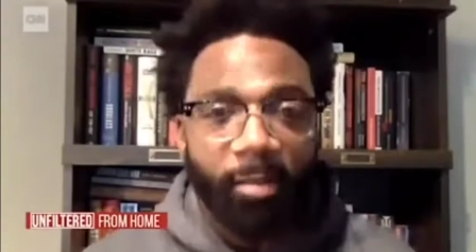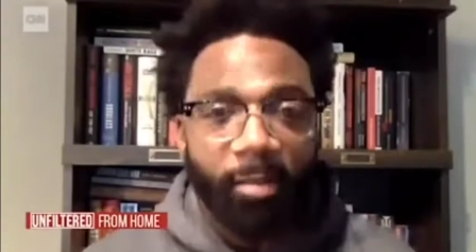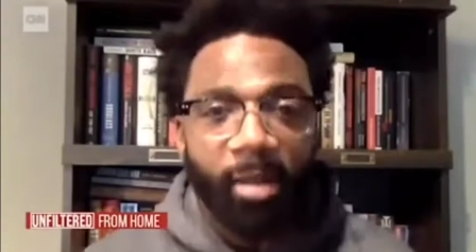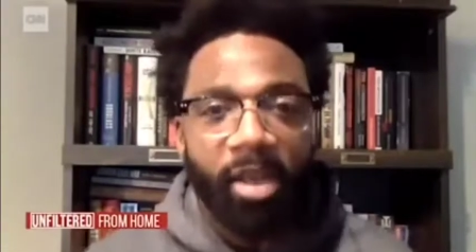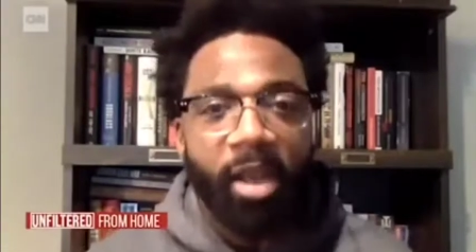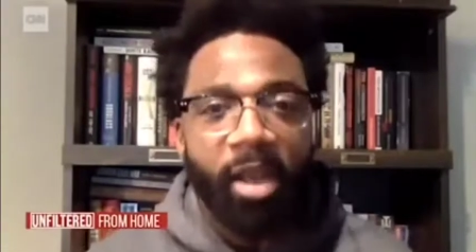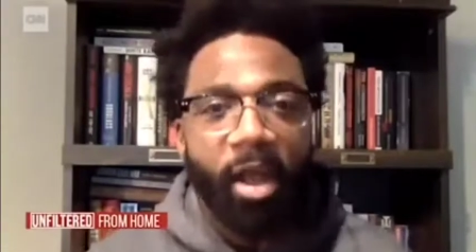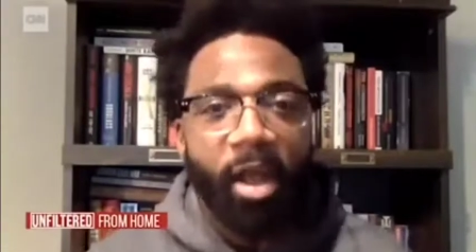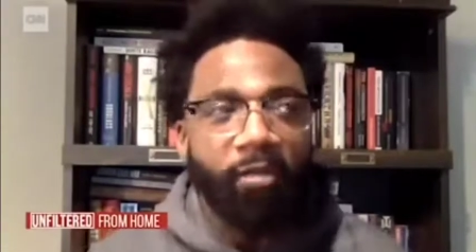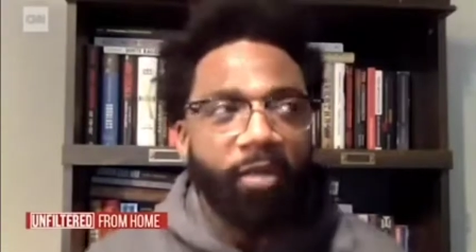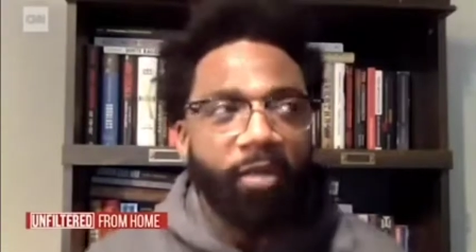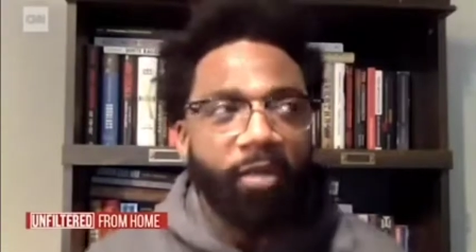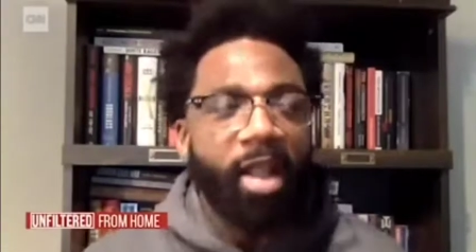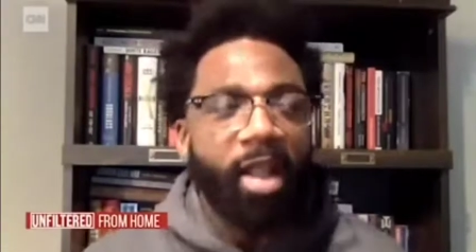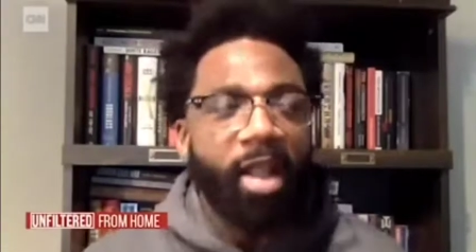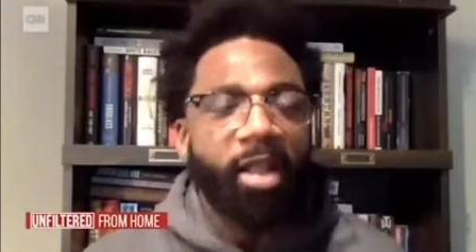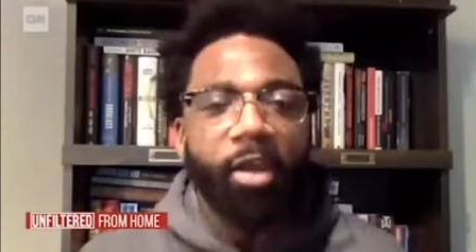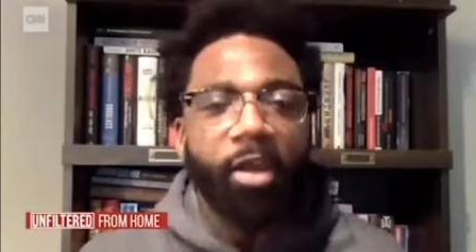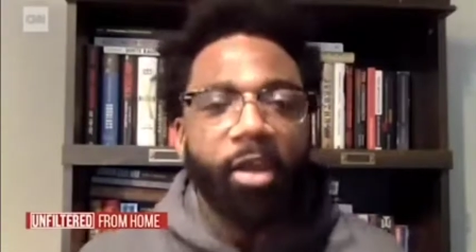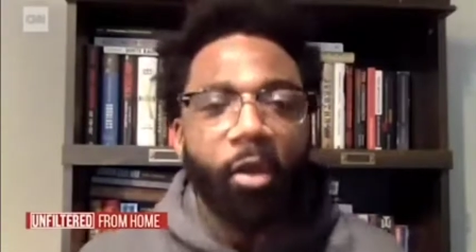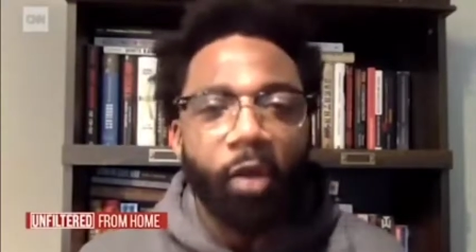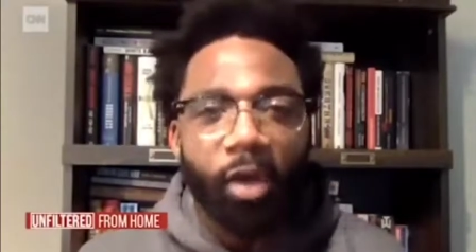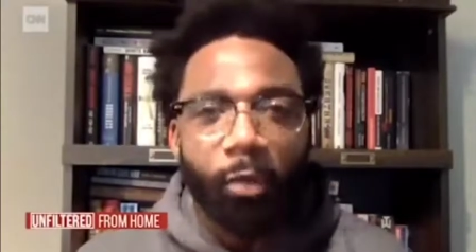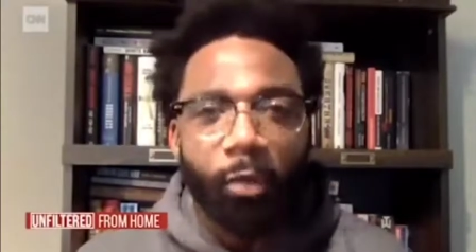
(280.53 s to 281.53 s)
to be
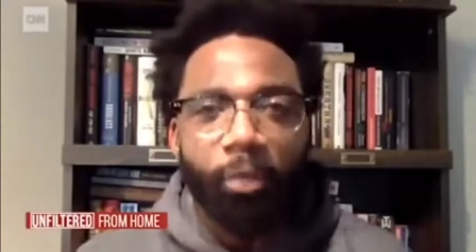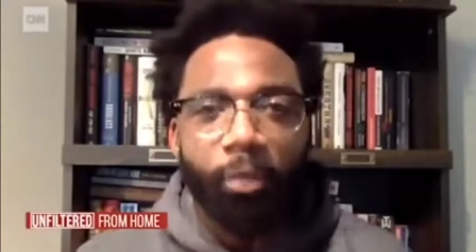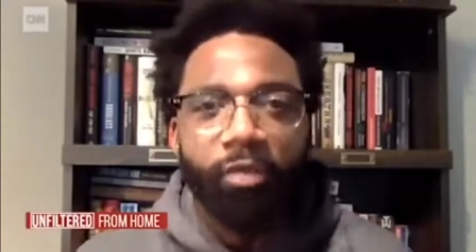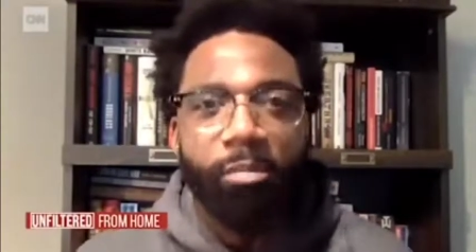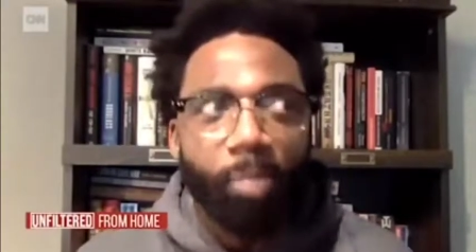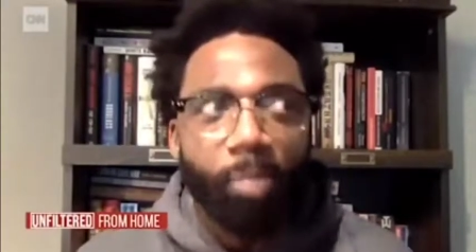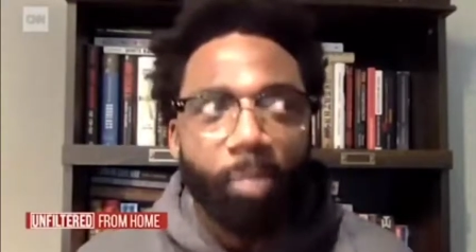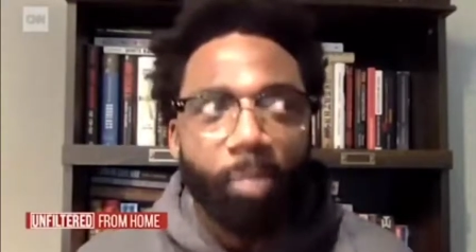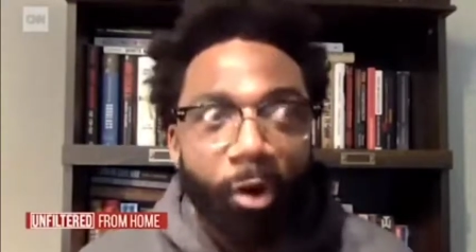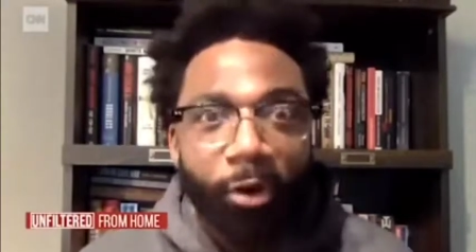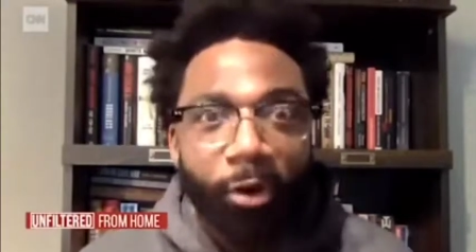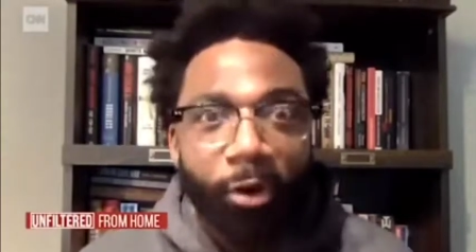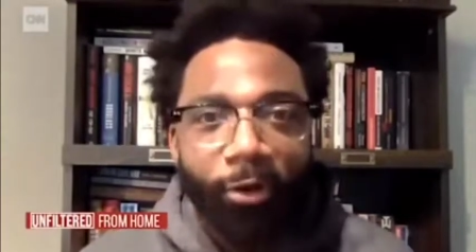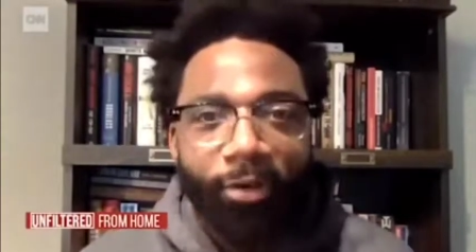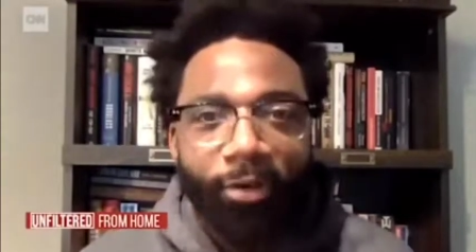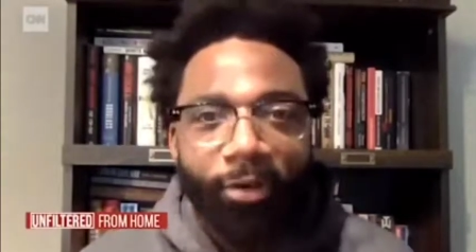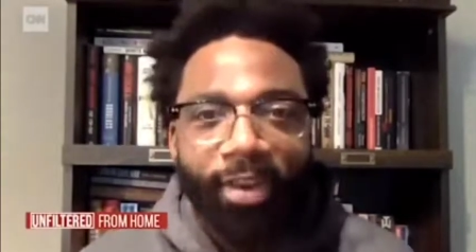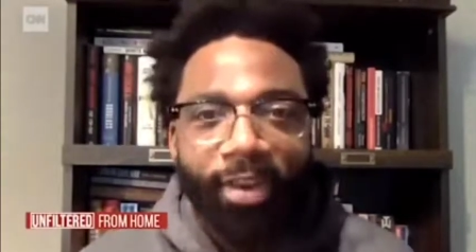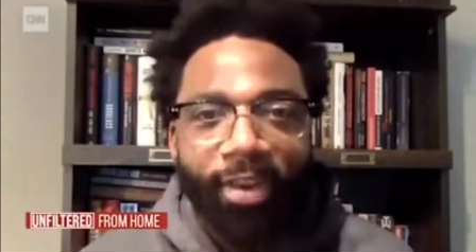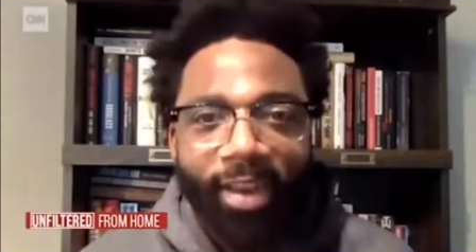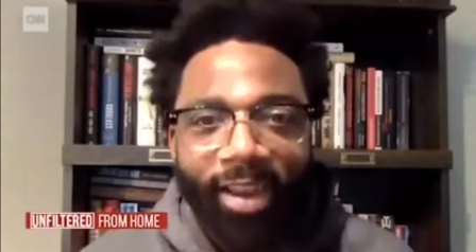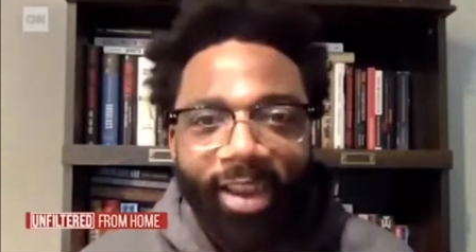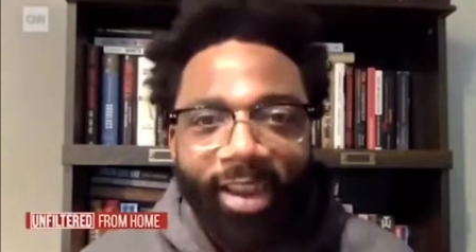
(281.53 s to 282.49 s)
nonviolent. No, he was murdered.